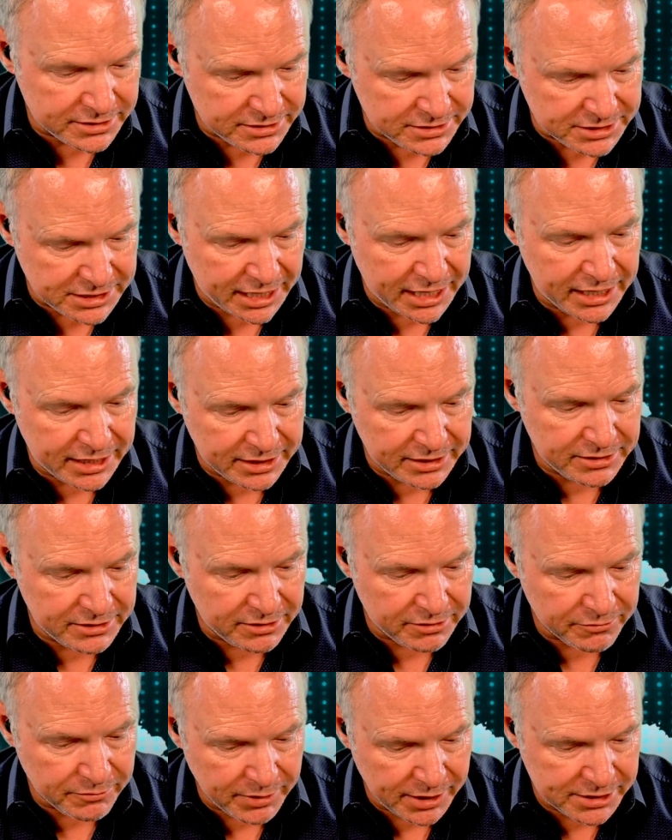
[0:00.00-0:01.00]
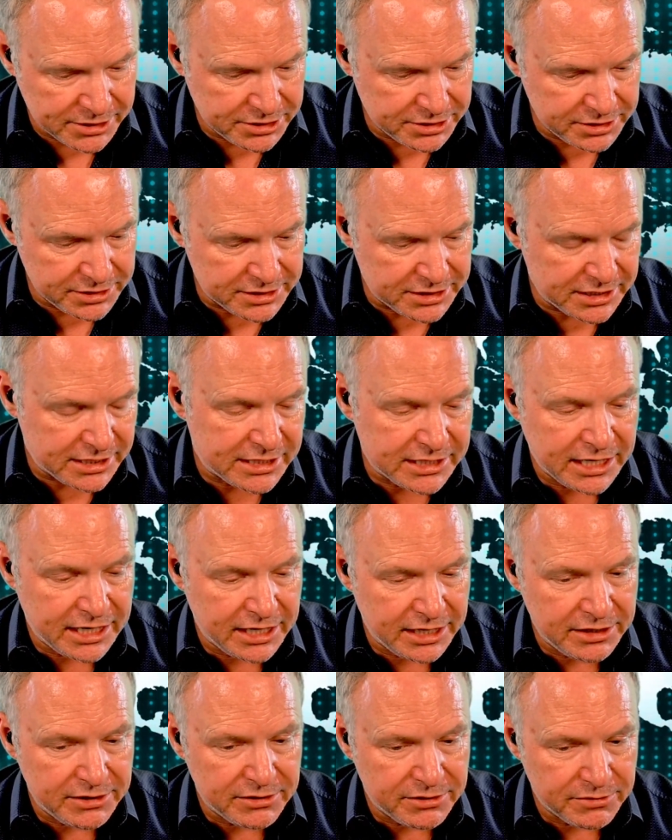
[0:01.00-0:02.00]
taken, arrested,
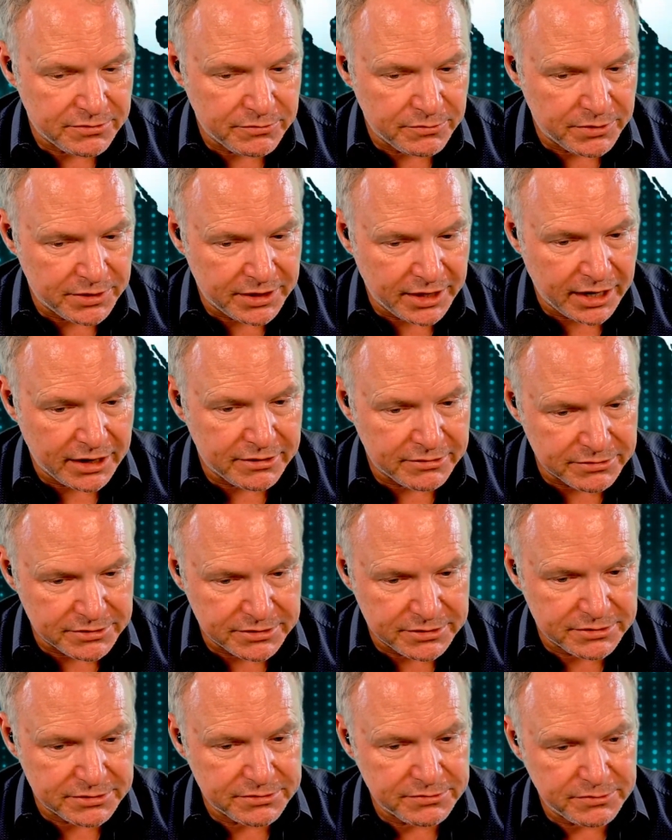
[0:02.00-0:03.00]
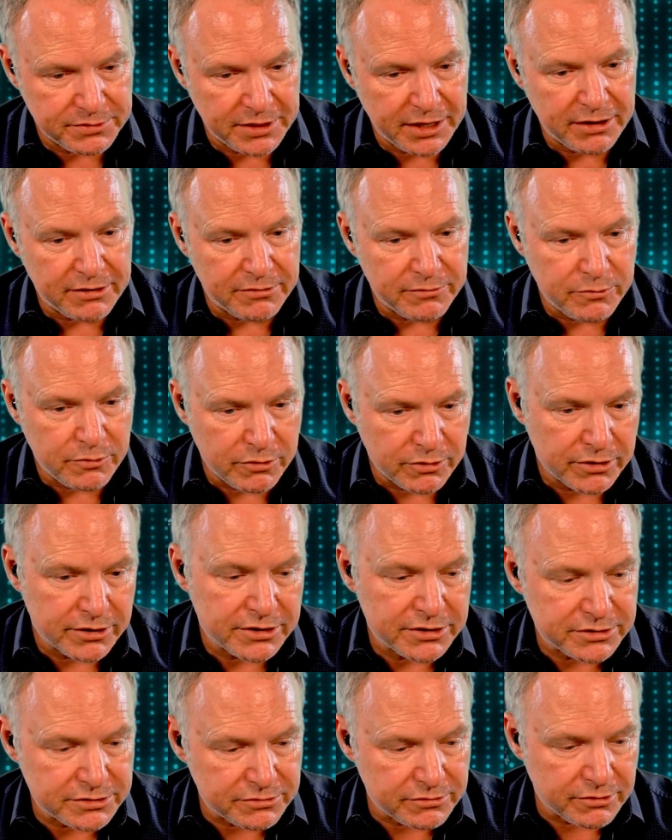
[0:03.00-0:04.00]
detained without a
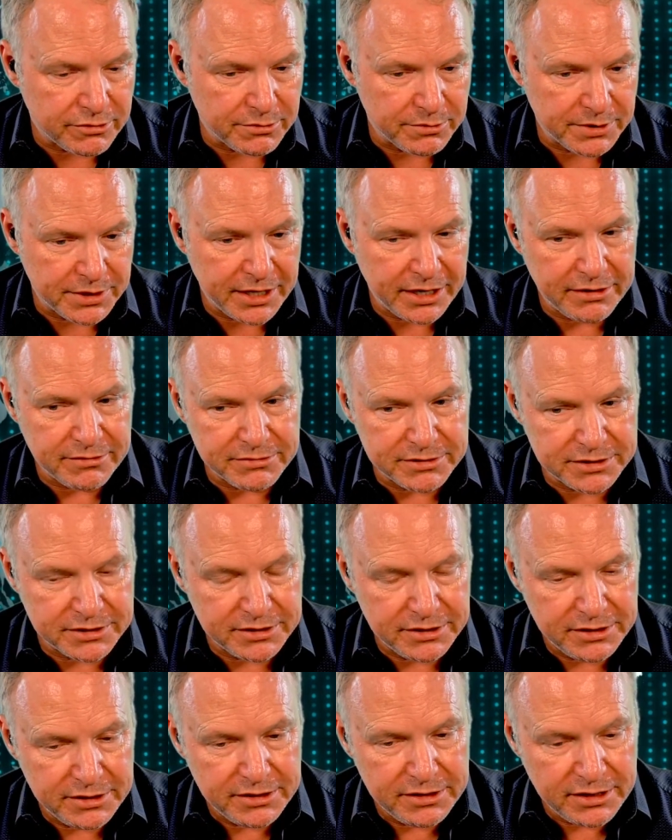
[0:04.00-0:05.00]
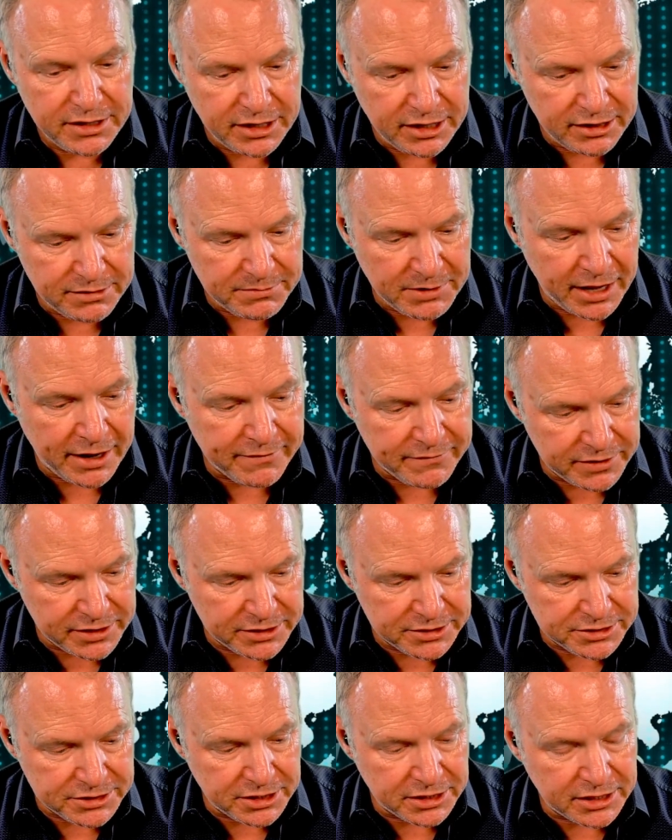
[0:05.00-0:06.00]
warrant or without
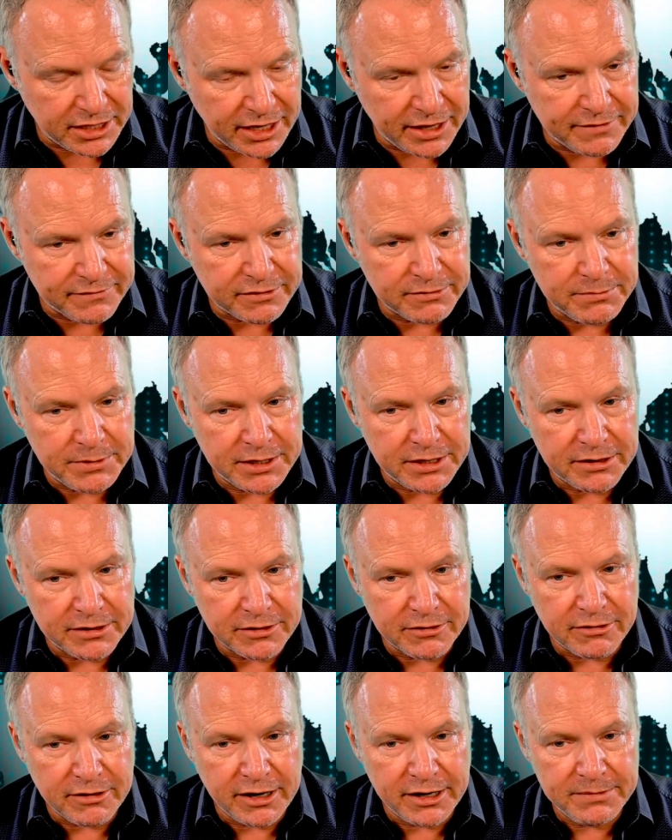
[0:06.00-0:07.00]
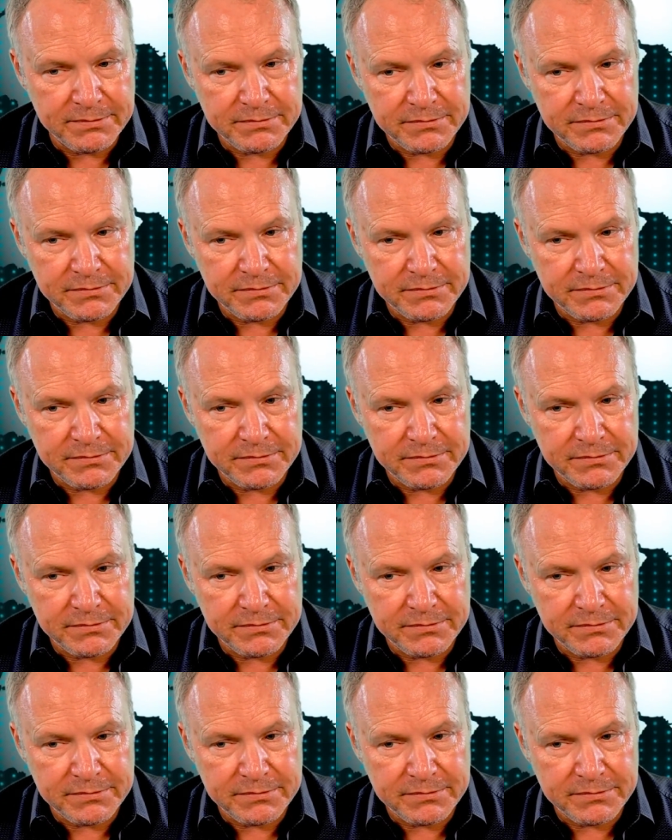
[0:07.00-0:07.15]
evidence that they have committed a crime?